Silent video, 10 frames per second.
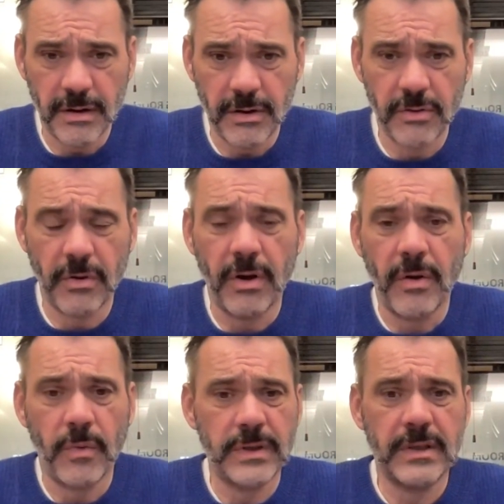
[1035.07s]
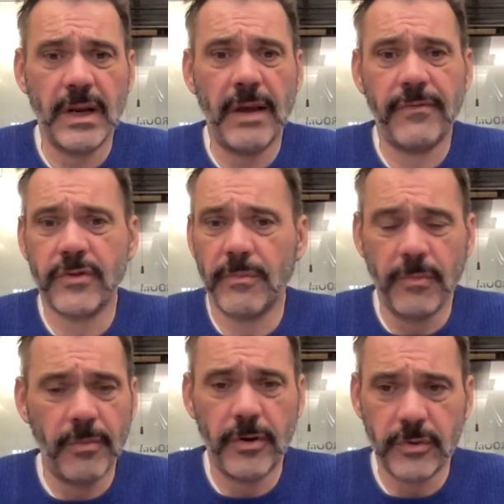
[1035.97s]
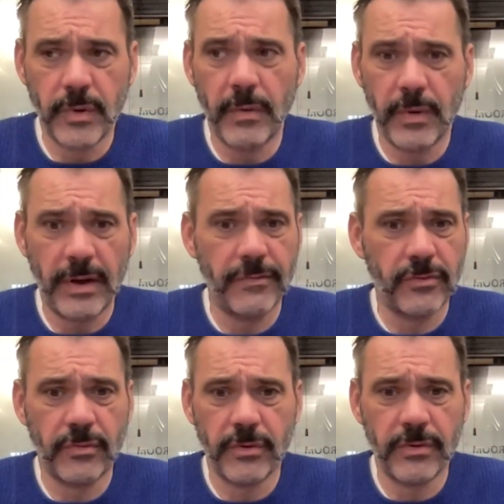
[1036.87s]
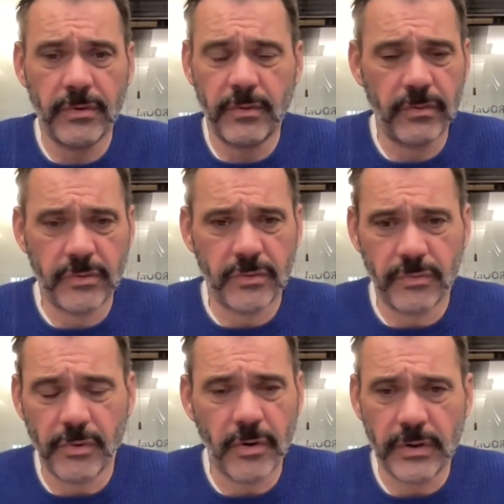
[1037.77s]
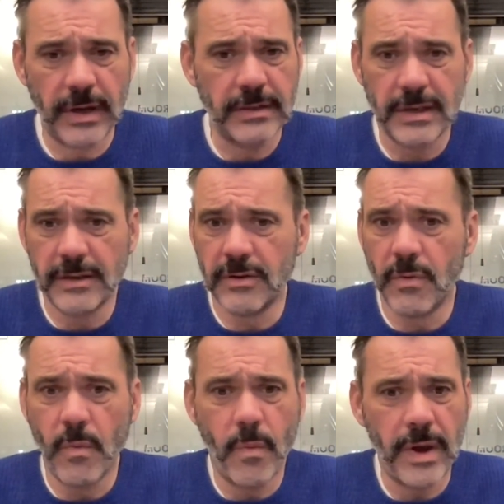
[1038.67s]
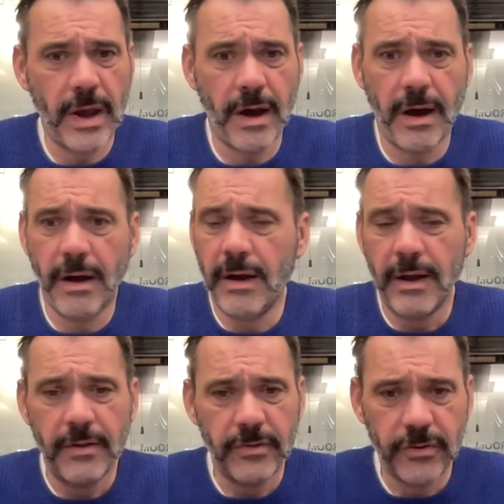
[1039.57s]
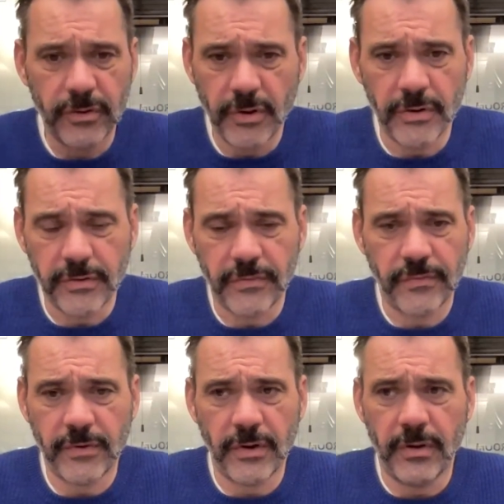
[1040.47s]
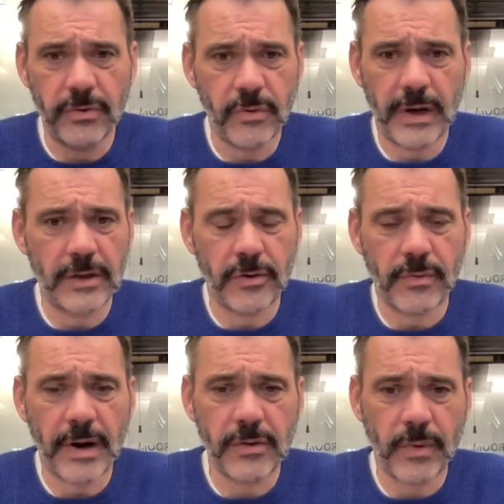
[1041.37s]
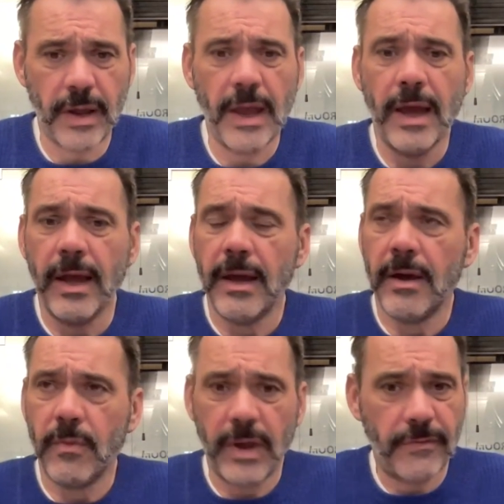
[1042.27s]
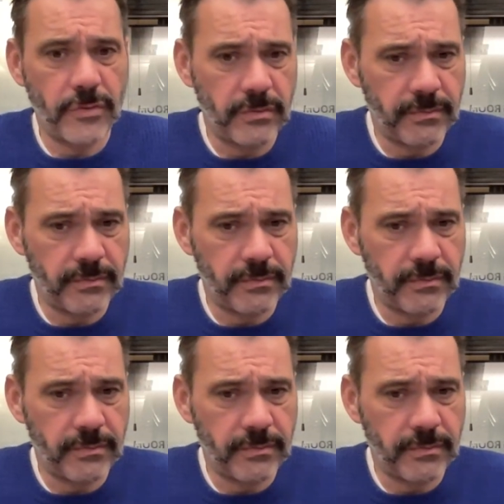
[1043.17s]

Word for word: You know, we still have some moment where we have to to recognize that we are not uh, doing it the right way. We have